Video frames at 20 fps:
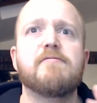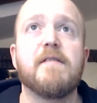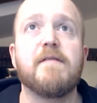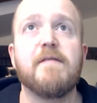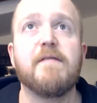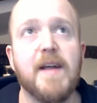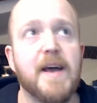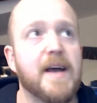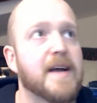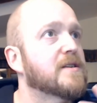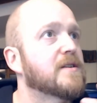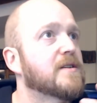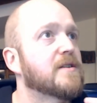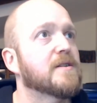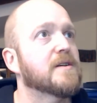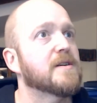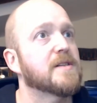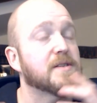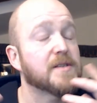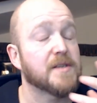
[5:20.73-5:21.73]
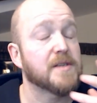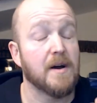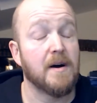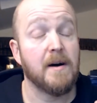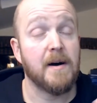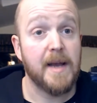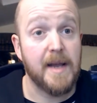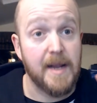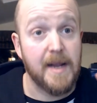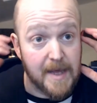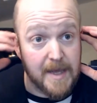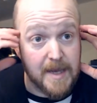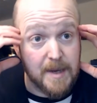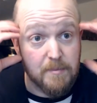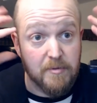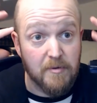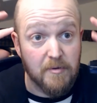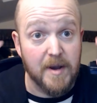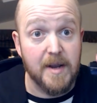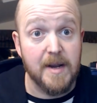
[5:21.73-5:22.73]
reflect, look at the sky, let your
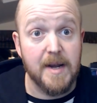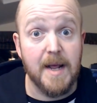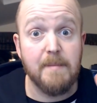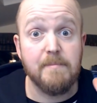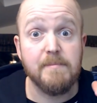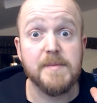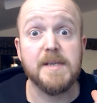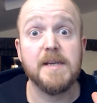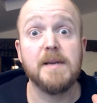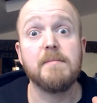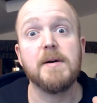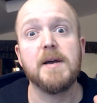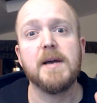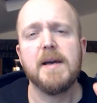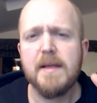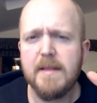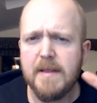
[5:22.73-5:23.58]
brain empty a bit,